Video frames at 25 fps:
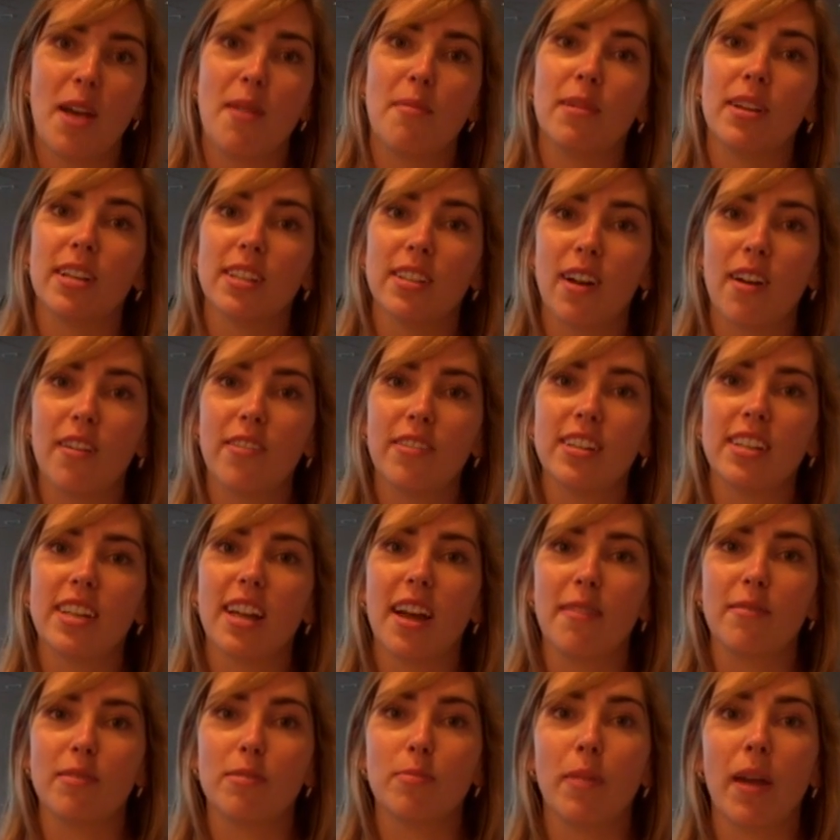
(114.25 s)
because
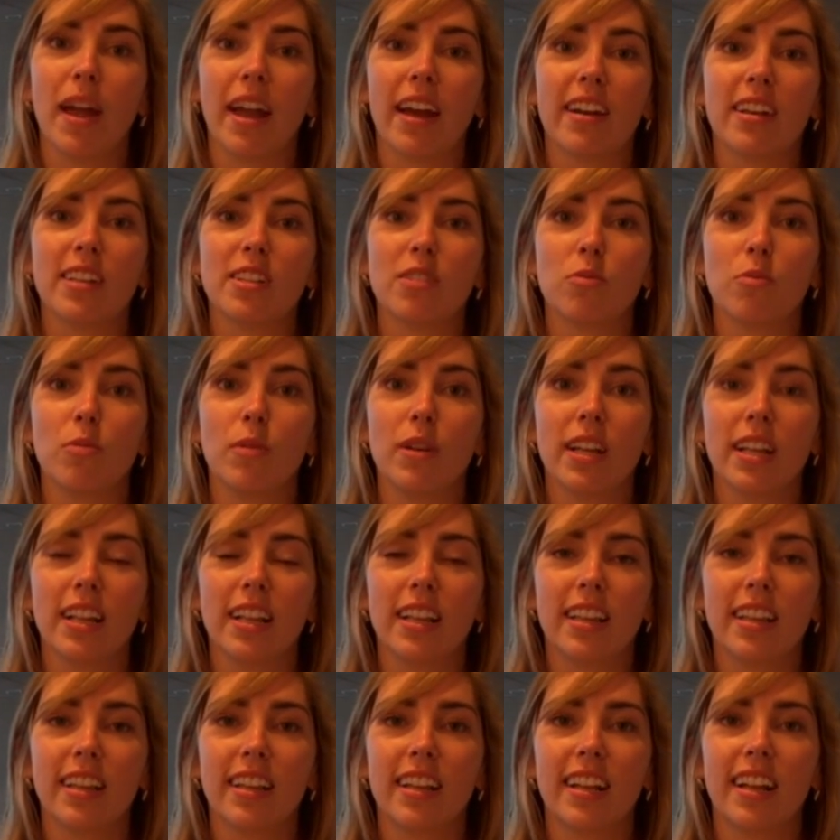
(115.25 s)
oftentimes parents
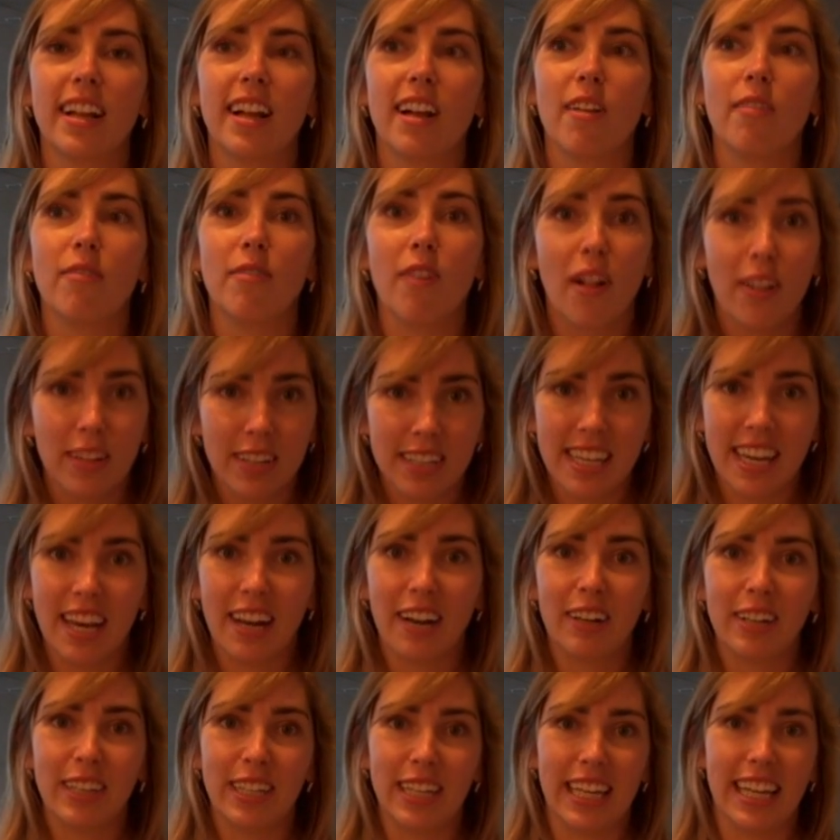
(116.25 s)
will
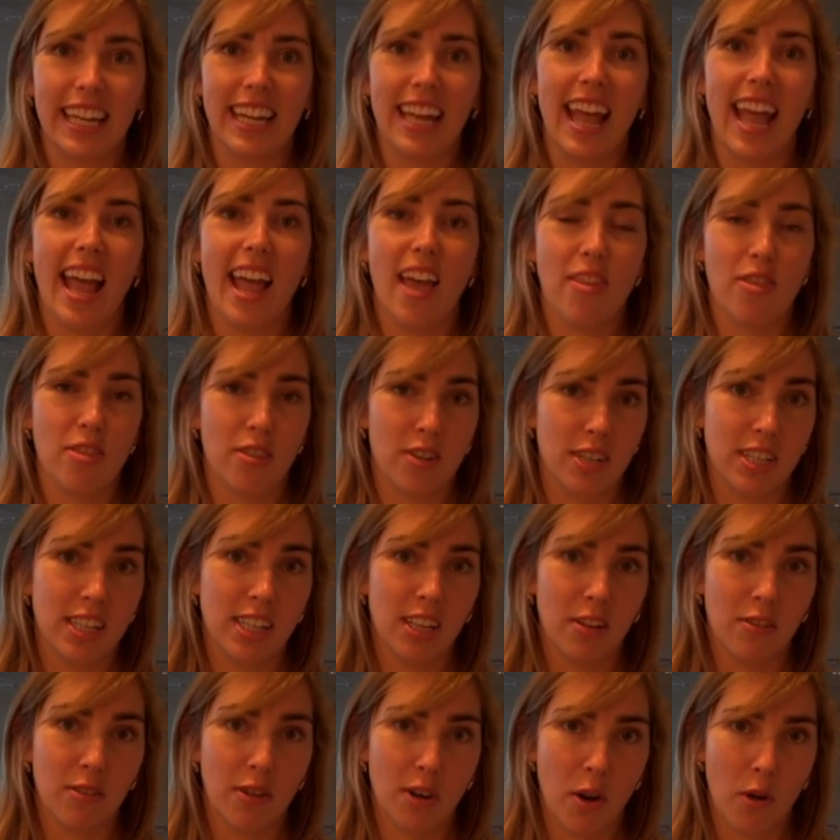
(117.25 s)
voluntarily hand their
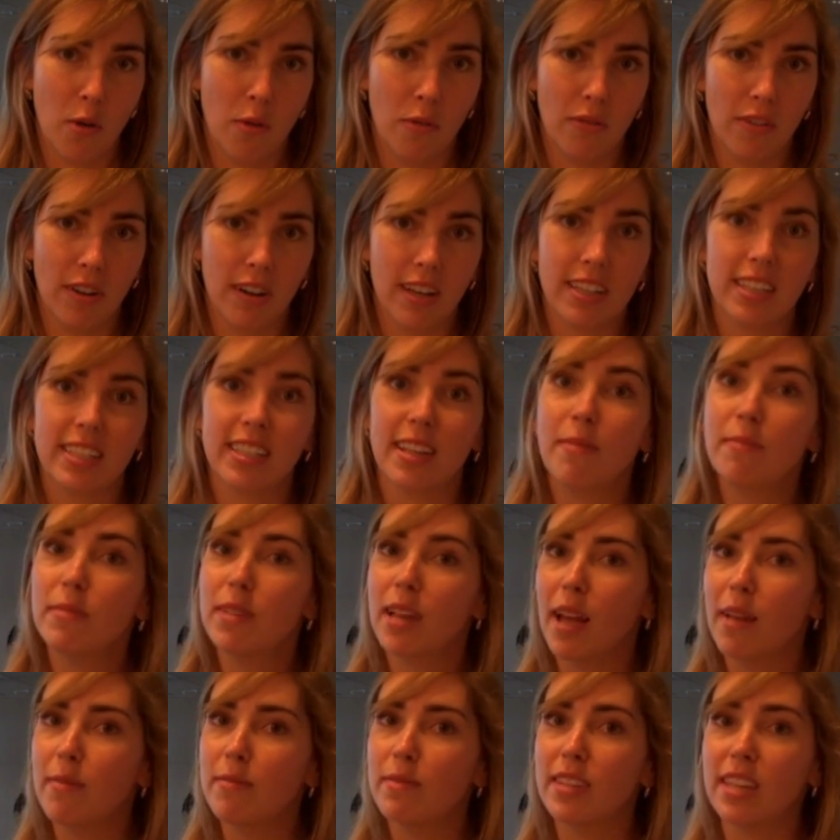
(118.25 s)
children over.
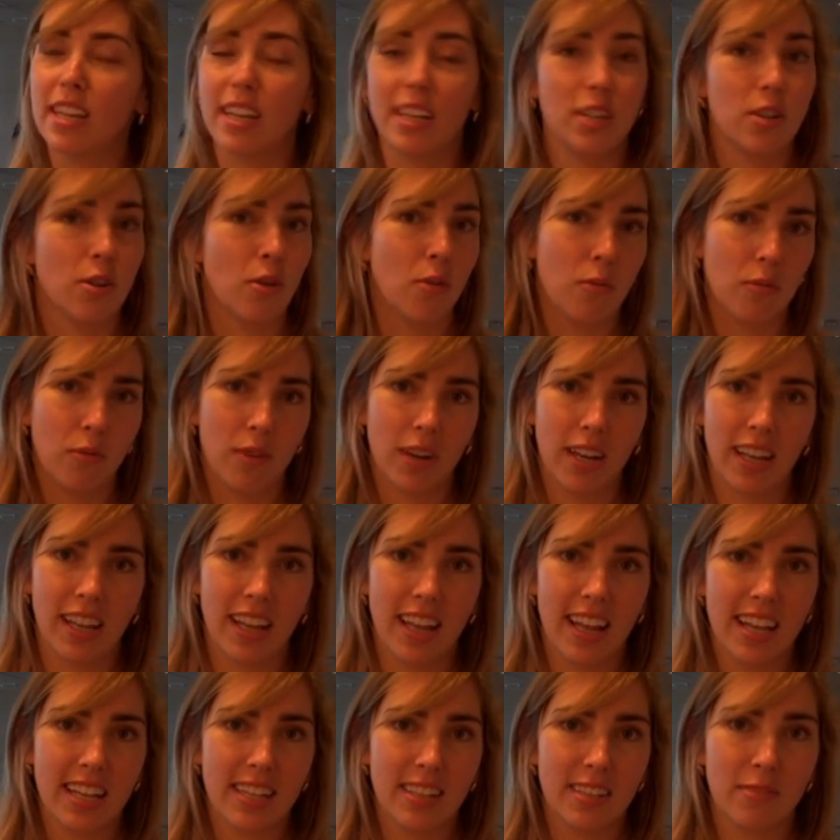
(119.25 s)
Sometimes they don't
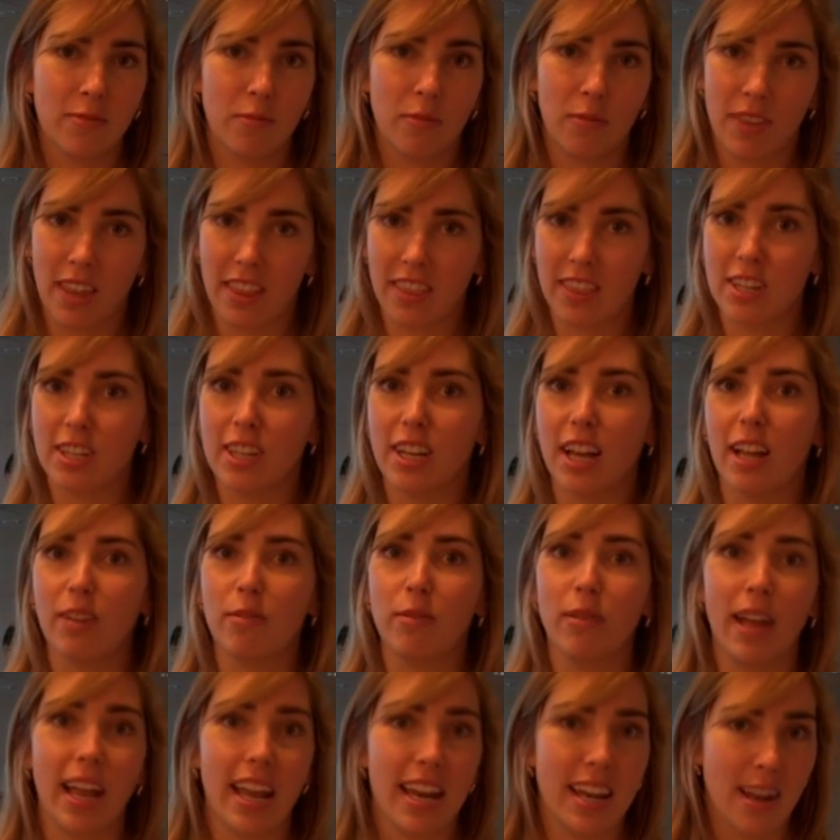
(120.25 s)
realize that the child
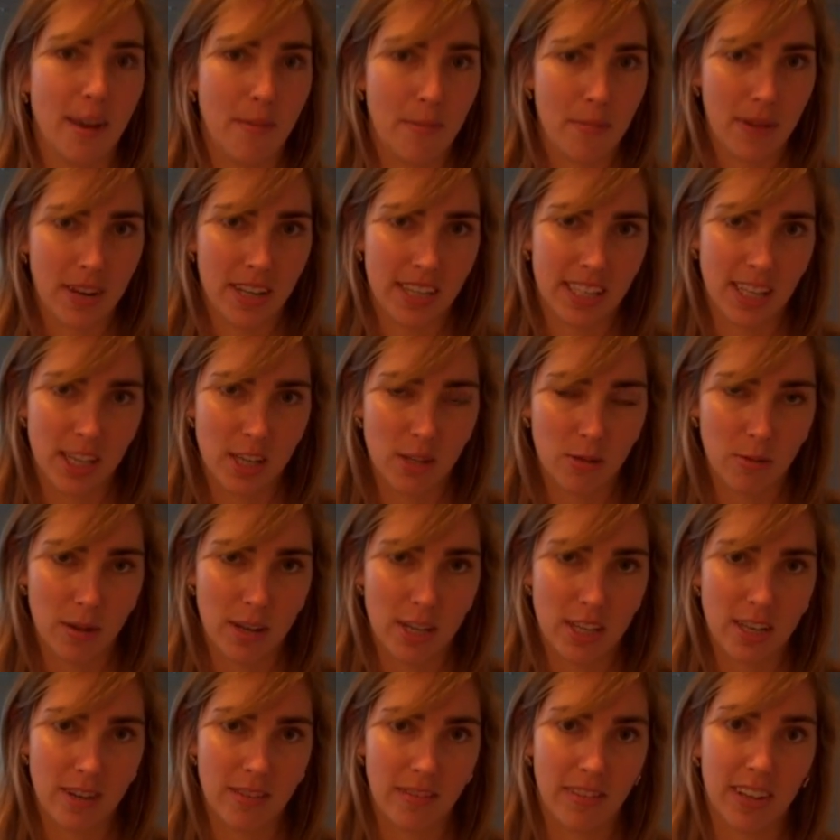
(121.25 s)
will end up in a
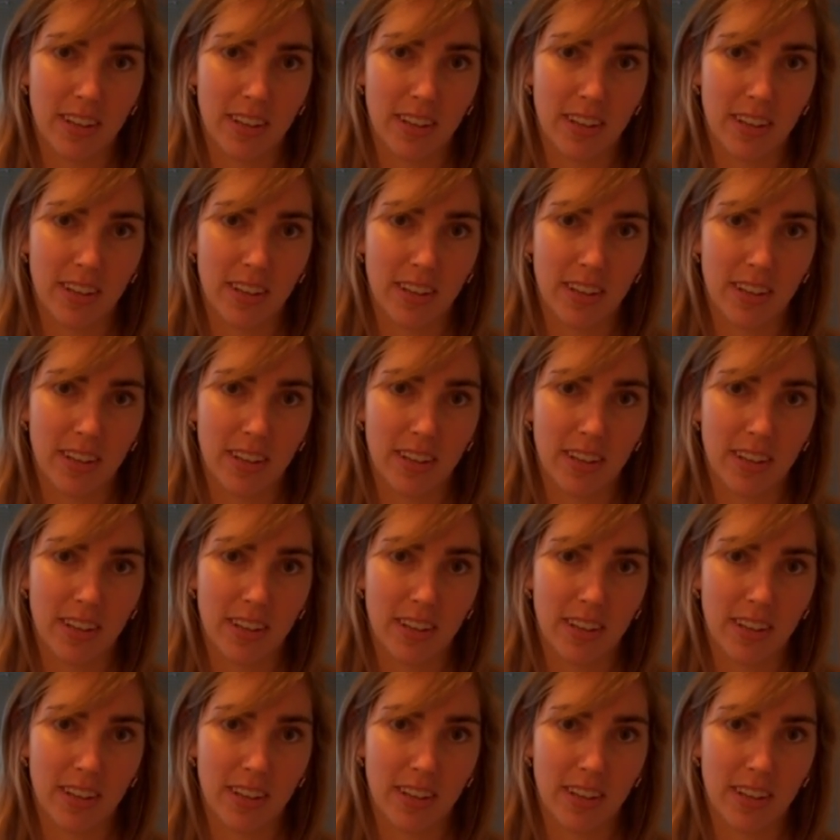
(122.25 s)
situation of